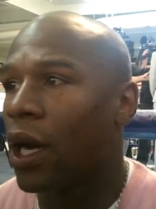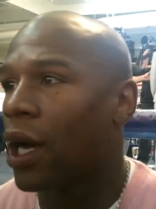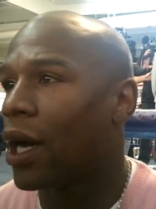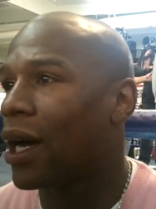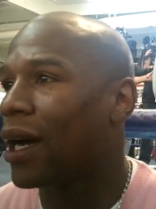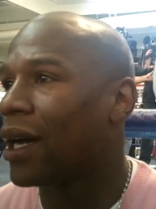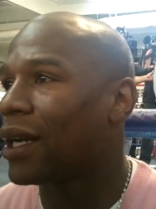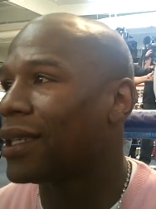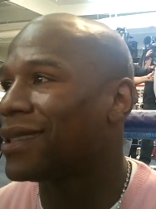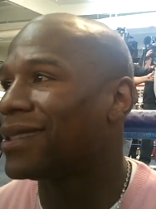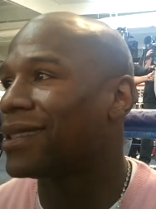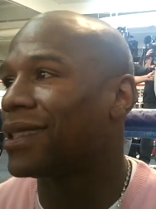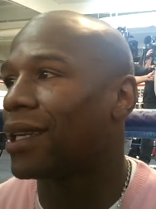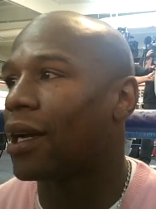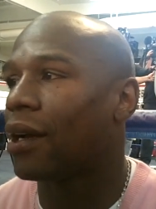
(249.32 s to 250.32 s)

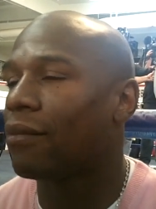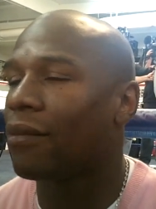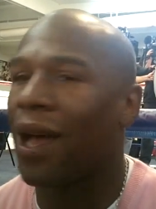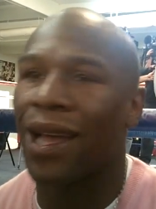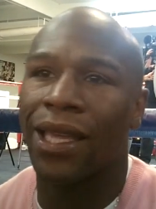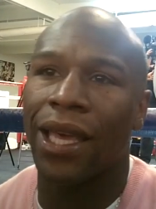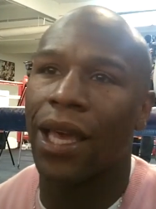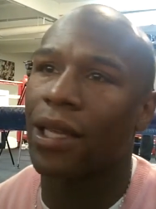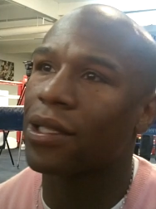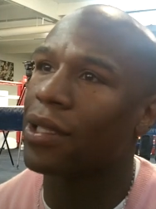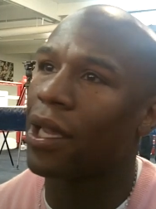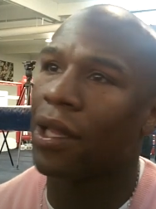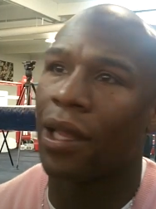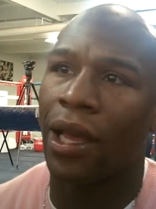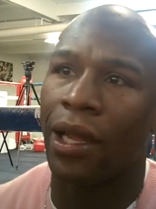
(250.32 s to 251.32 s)
I can't
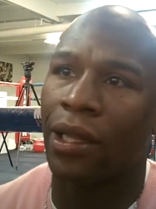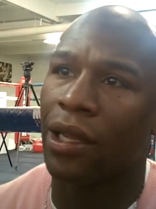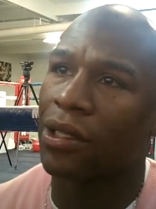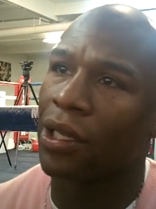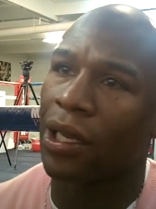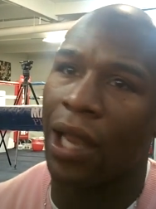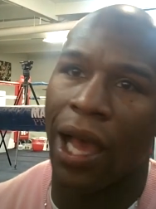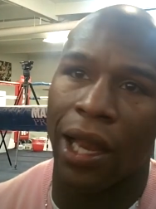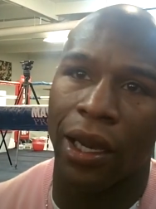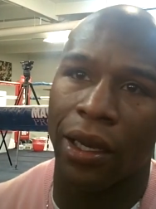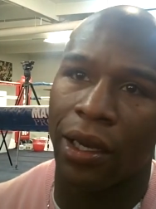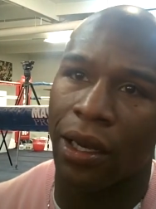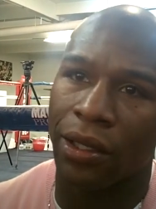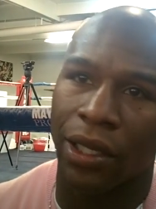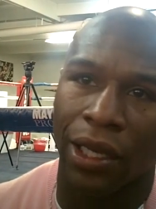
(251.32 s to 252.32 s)
say that. There's a lot
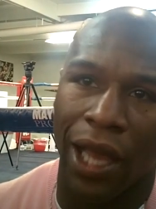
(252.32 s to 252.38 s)
of